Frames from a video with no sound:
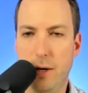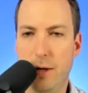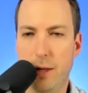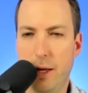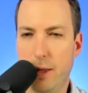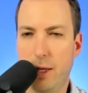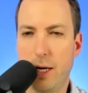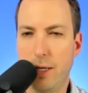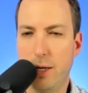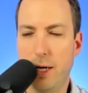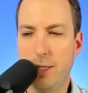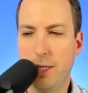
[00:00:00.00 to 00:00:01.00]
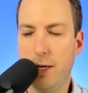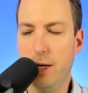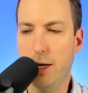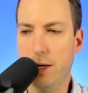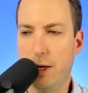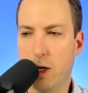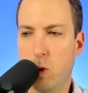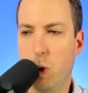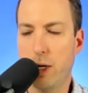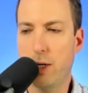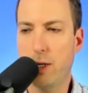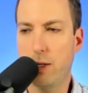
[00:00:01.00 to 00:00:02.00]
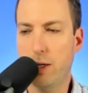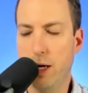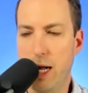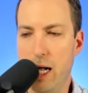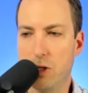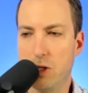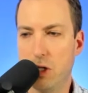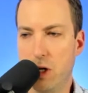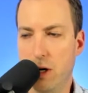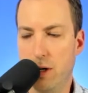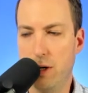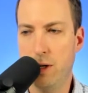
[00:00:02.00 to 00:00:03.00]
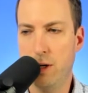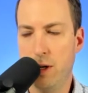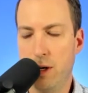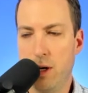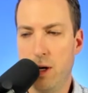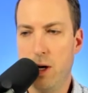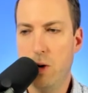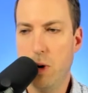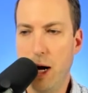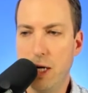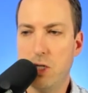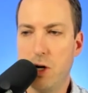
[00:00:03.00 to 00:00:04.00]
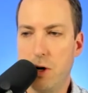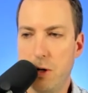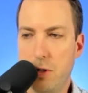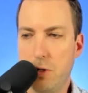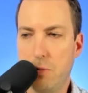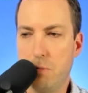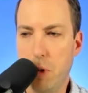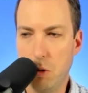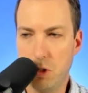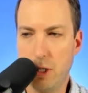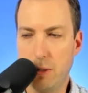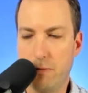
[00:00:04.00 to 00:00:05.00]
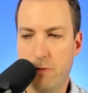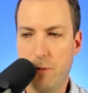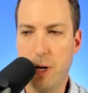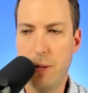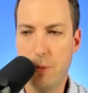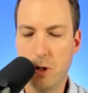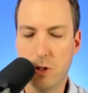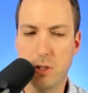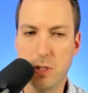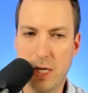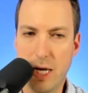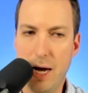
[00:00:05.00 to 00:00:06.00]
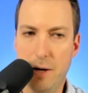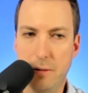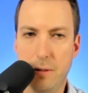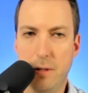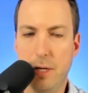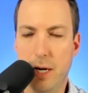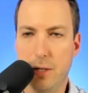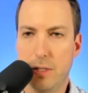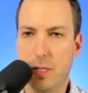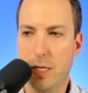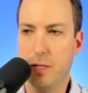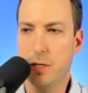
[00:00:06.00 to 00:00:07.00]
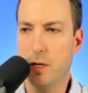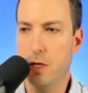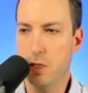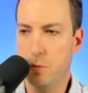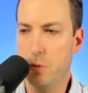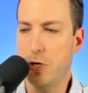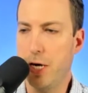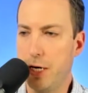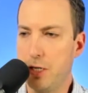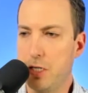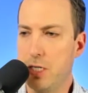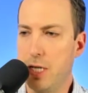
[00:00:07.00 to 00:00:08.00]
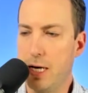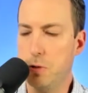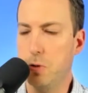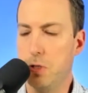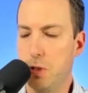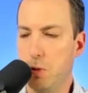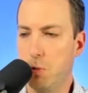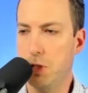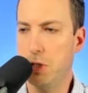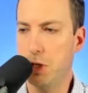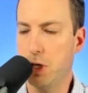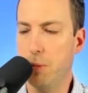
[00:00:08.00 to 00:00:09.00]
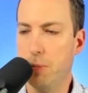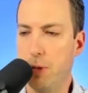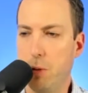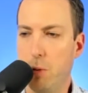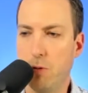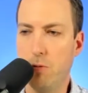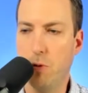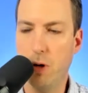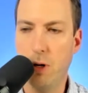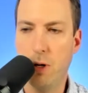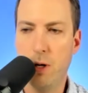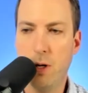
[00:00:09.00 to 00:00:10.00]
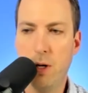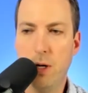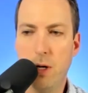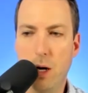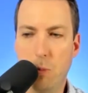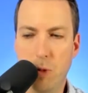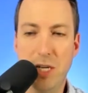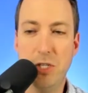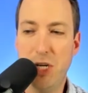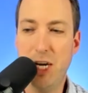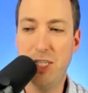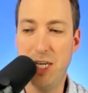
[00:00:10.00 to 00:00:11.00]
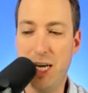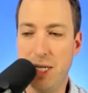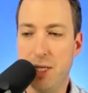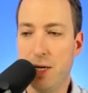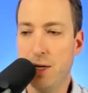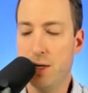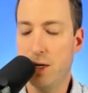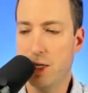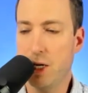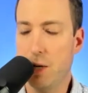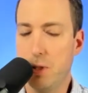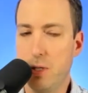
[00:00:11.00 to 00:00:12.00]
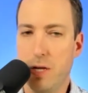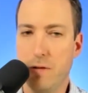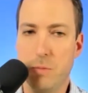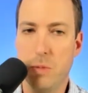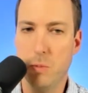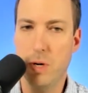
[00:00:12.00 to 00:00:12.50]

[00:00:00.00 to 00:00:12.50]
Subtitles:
I think I did a quick analysis on when I started posting for my personal account, and I looked at the customer gauge stats, which is the company I work for. We didn't change anything at the company level, but when I